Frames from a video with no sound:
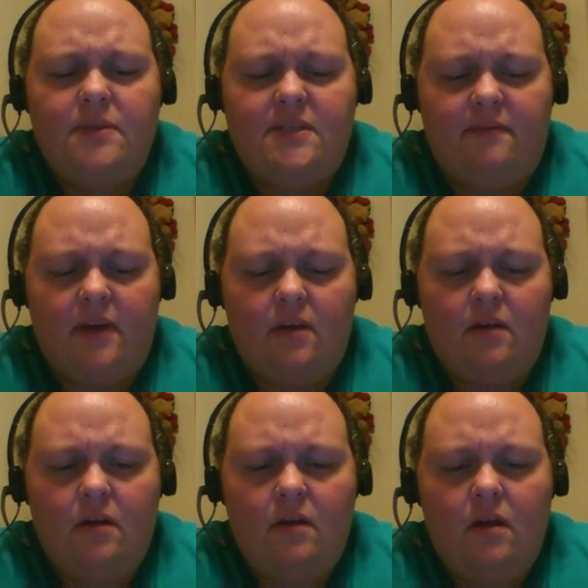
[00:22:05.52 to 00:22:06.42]
Pacific.
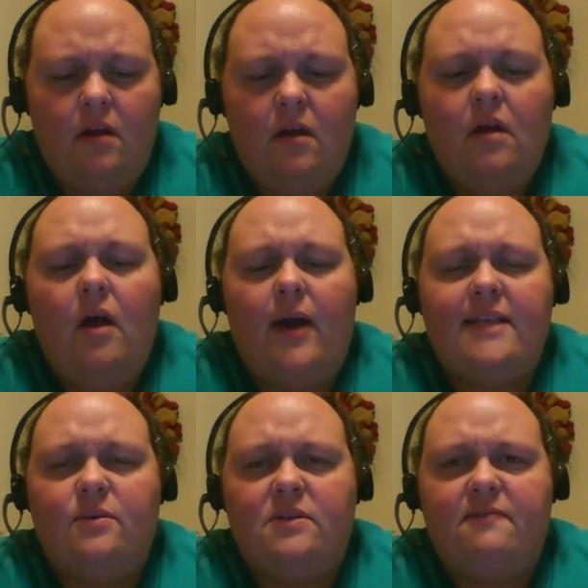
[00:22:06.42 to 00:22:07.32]

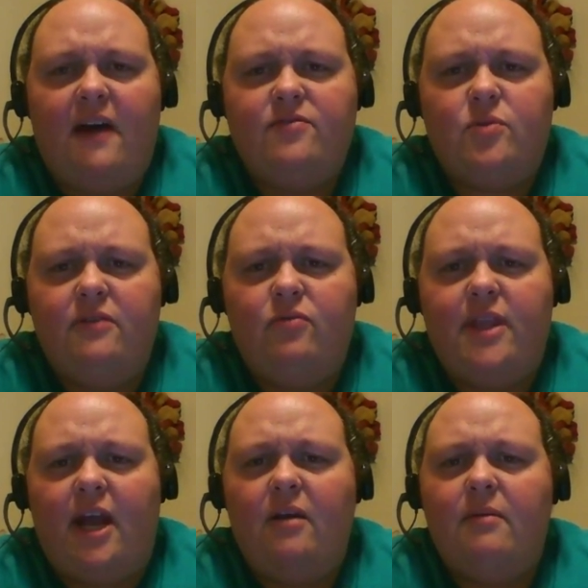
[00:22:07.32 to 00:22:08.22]
Okay, so it's 5:24
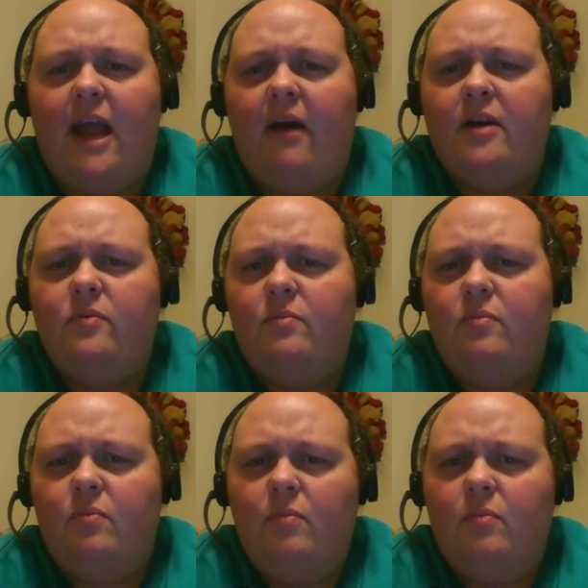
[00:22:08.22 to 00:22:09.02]
there. Karen?